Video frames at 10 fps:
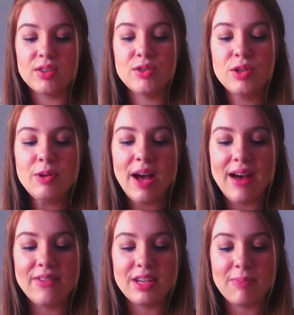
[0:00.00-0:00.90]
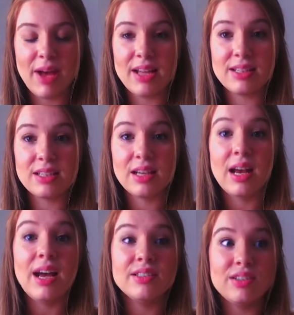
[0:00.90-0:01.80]
Do you have any pets?
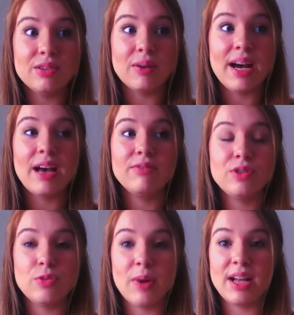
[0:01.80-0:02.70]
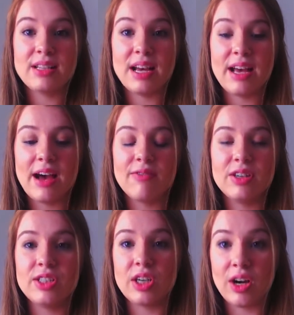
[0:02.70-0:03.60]
I do. I have 2 pets. I have
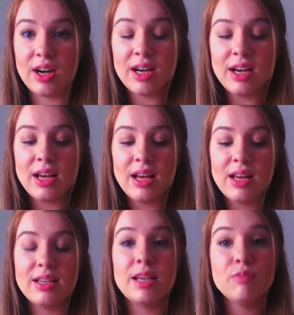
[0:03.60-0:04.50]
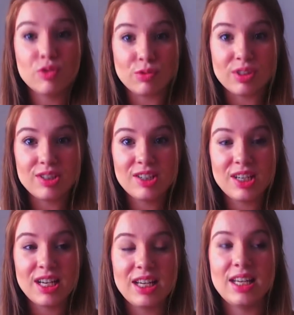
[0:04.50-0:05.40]
a dog named George.
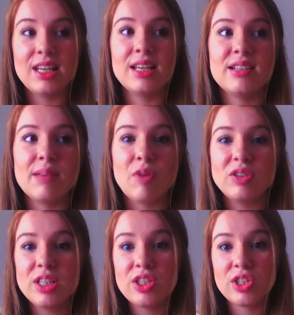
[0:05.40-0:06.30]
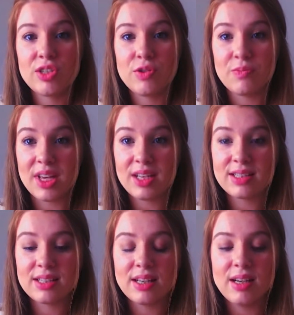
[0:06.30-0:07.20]
He is a Maltese Shih Tzu
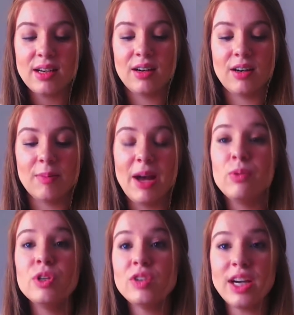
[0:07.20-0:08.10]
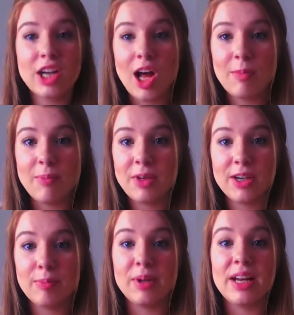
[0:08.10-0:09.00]
mix. I would try to call him up
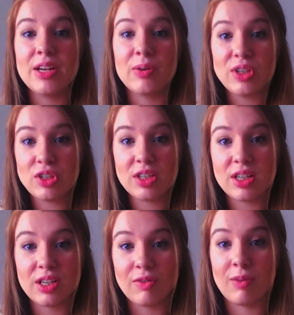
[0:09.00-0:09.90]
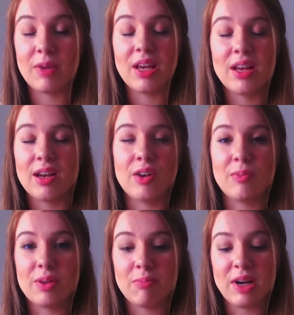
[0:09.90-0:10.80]
here, but I know he's just gonna ignore me and it'll
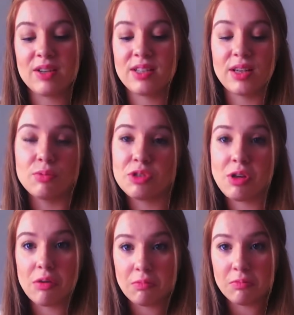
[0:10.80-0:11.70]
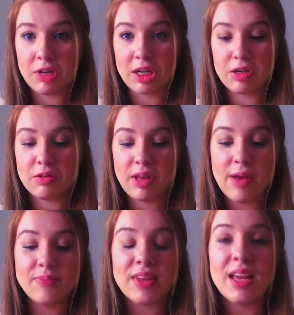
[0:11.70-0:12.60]
be embarrassing, so I'm not gonna do
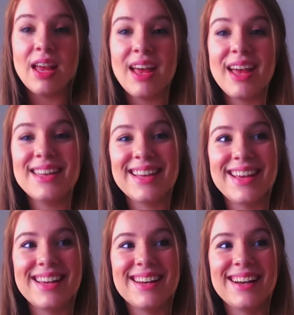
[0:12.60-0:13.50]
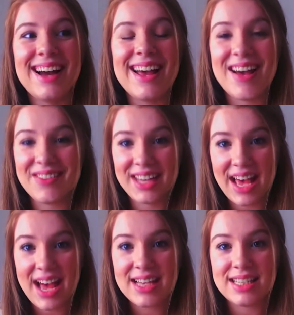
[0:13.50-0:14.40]
that. And then I have a
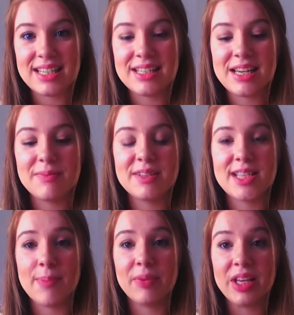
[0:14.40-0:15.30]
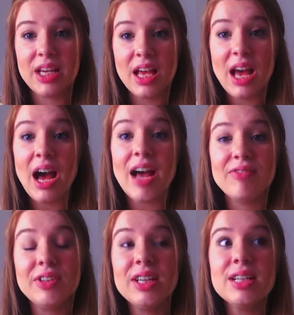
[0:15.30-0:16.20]
cat and his name is Zeppelin. I
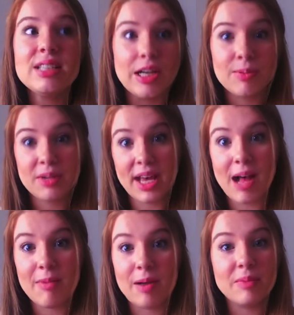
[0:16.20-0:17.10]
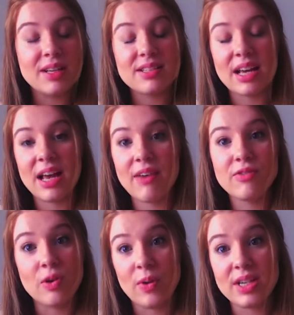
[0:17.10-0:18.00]
feel like a terrible cat mom because I have
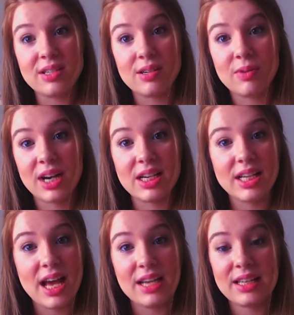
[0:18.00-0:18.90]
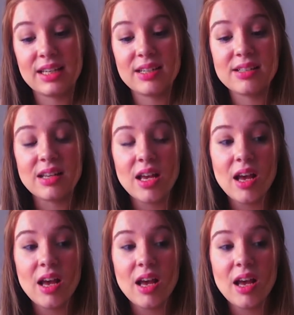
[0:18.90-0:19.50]
no idea what kind of cat he is.